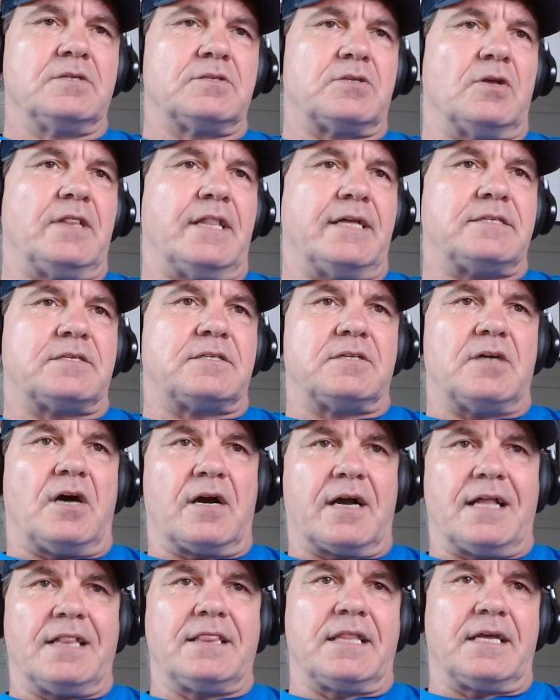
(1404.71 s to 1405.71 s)
So let's
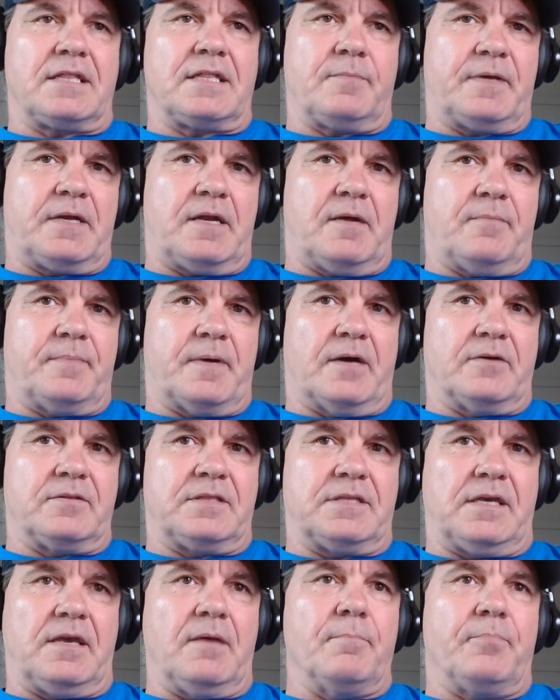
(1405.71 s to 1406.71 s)
talk a little bit about
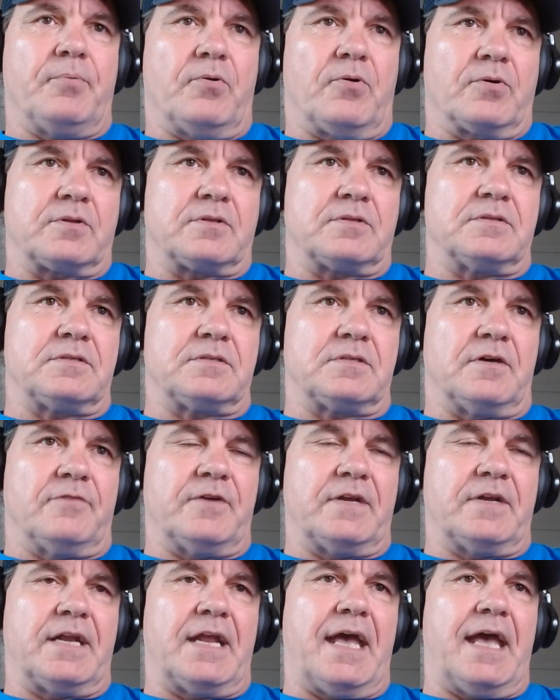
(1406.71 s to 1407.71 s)
the importance
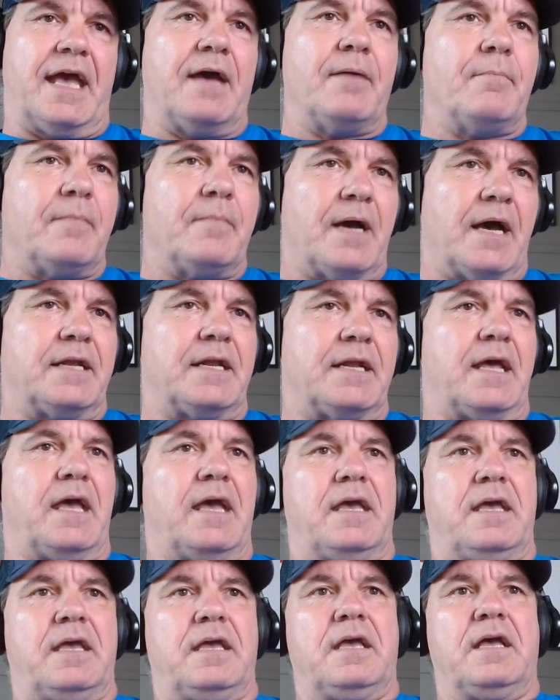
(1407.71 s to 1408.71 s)
of an
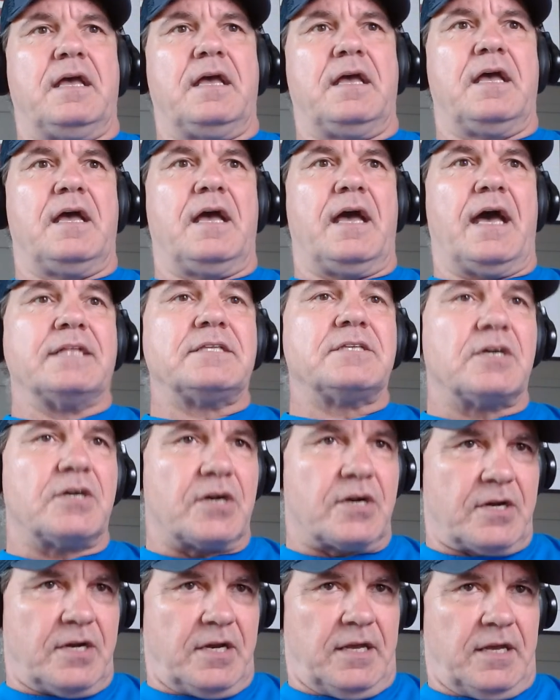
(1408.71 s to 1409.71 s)
M&A
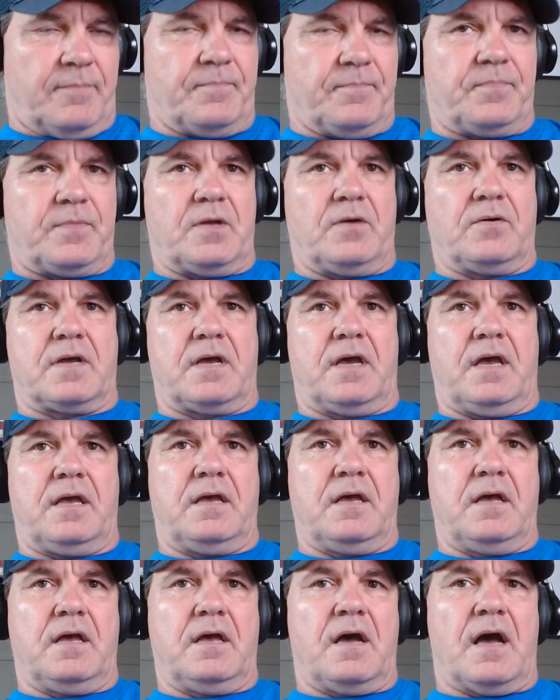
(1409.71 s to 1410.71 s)
attorney,
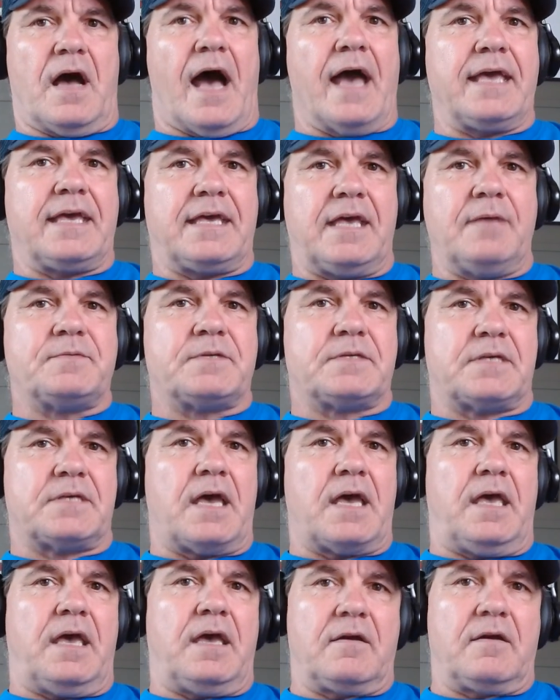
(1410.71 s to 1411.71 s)
okay? I keep
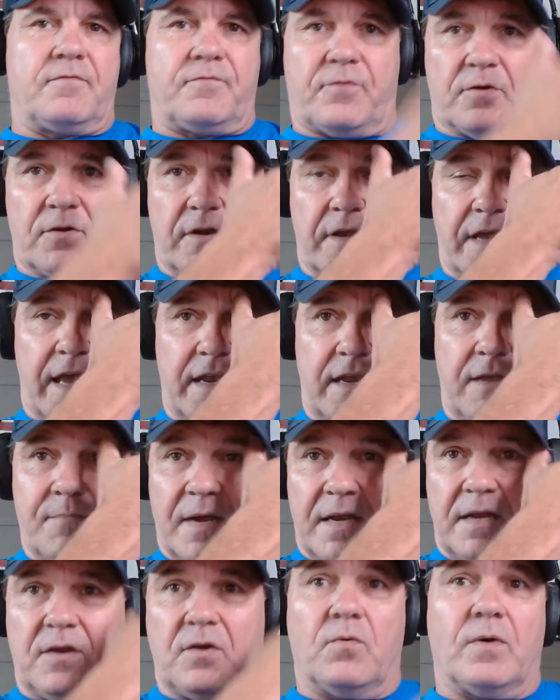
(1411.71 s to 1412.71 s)
saying, for
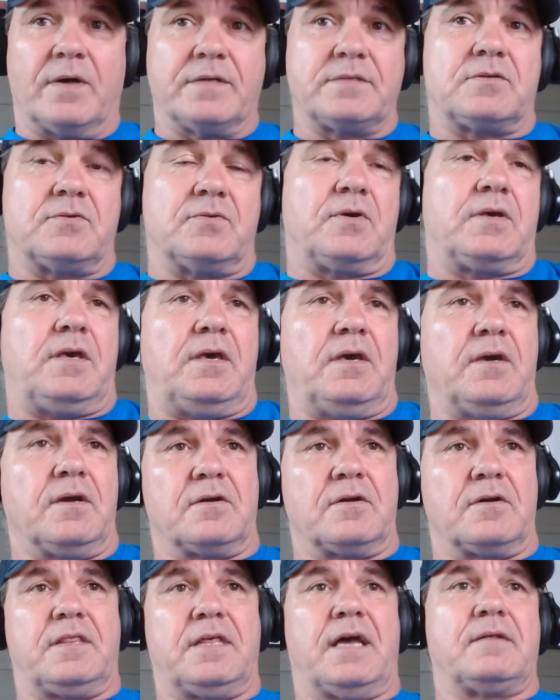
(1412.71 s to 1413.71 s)
anybody who wants to
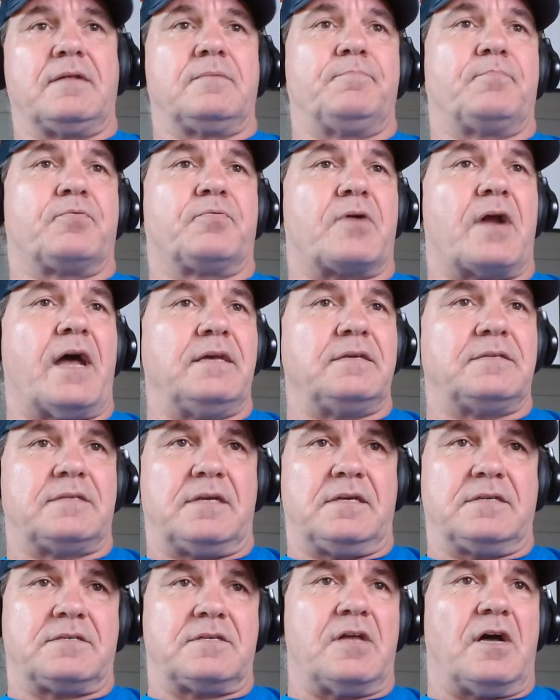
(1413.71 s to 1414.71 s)
hear, that price
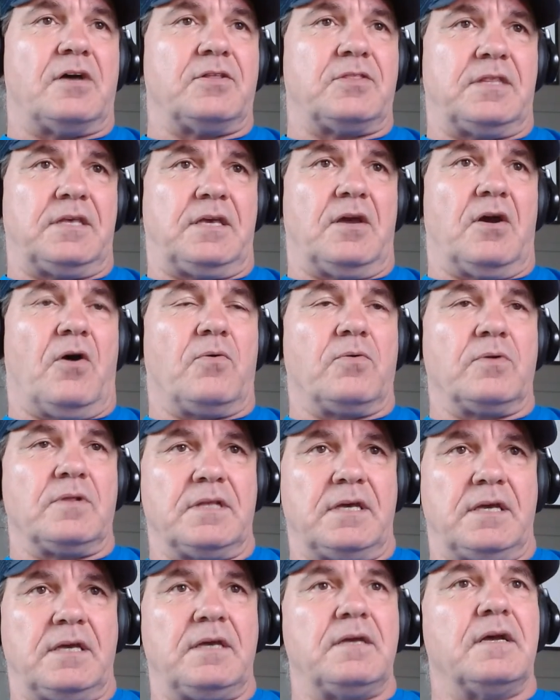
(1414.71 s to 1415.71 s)
is not the
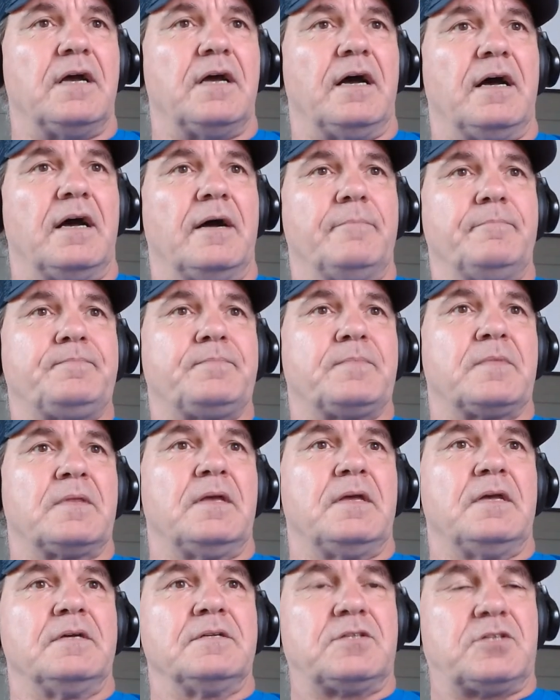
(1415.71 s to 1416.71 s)
only
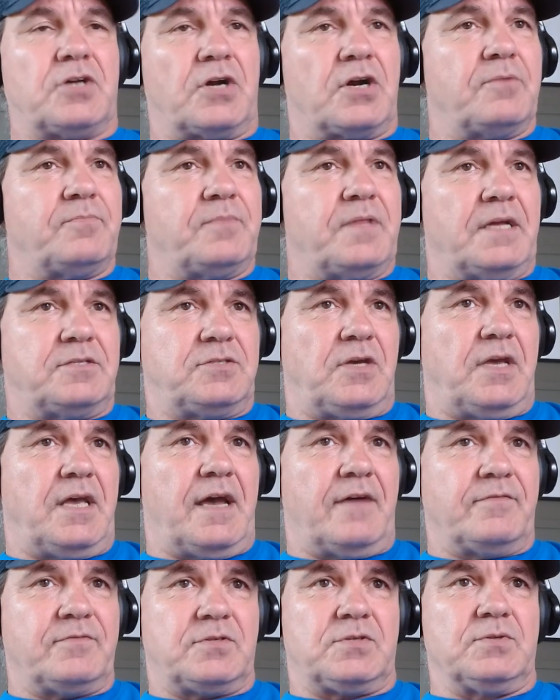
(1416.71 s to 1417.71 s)
term that you
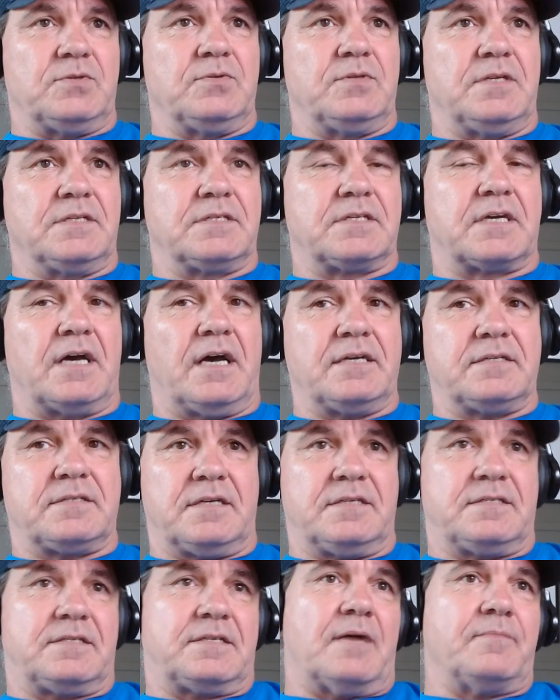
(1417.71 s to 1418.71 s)
have to discuss.
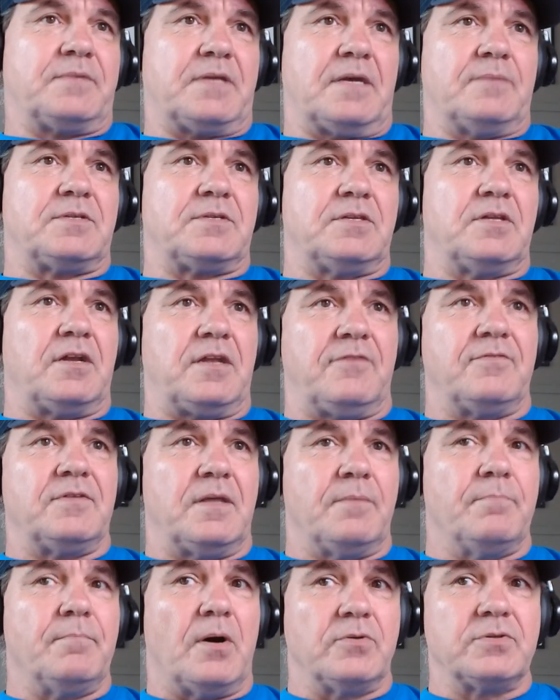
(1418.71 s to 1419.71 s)
It's sometimes not even
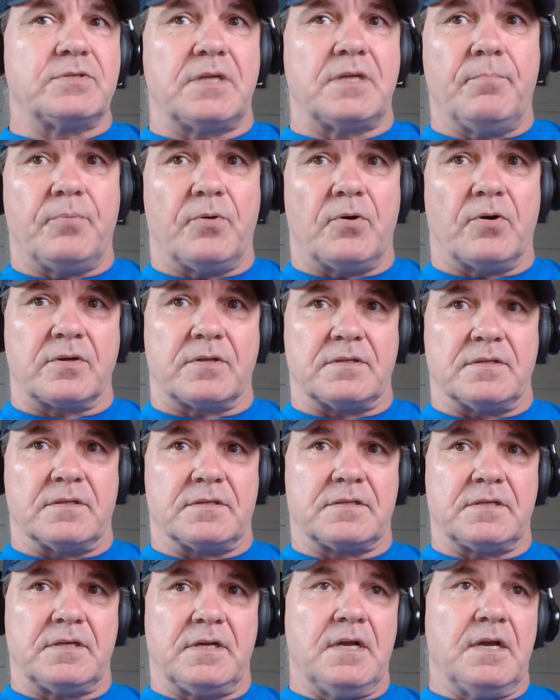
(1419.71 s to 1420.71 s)
the most important.